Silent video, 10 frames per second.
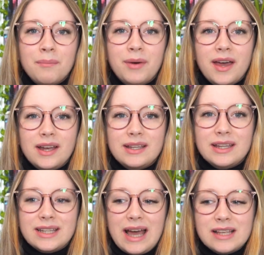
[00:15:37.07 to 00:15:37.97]
but
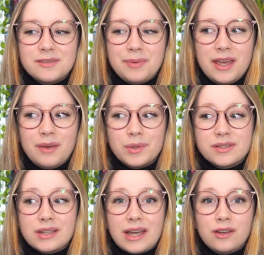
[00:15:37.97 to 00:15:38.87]
the last bit
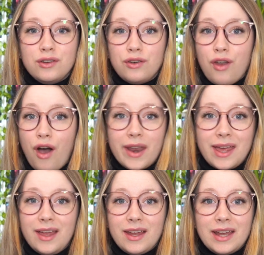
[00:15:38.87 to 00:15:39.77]
was like not
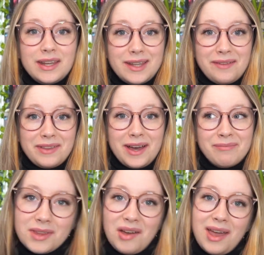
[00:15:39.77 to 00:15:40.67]
it. I didn't love
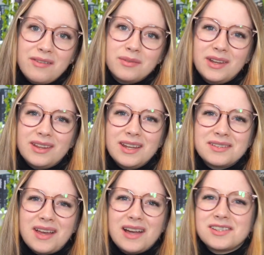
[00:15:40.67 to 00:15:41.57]
that. Okay, everybody, that
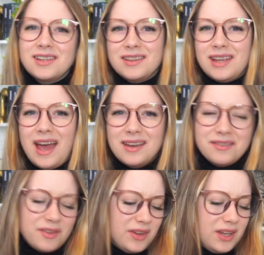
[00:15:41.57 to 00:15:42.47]
is actually the end
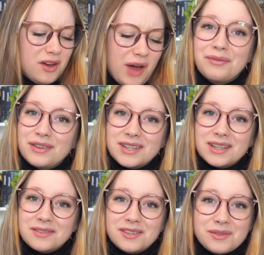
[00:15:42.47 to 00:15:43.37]
of the video. It feels
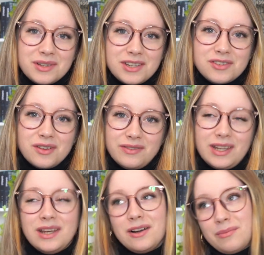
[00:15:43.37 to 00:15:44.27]
like this was a really short
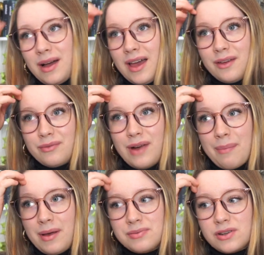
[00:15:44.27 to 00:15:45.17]
video. My
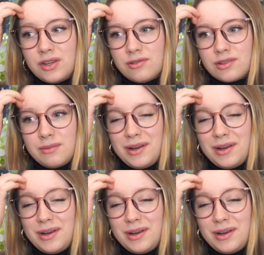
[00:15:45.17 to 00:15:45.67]
wrap-ups are usually